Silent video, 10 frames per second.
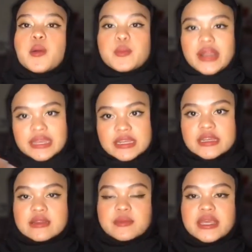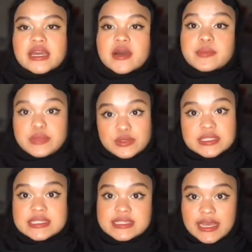branded makeup
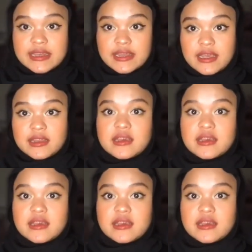beauty standard.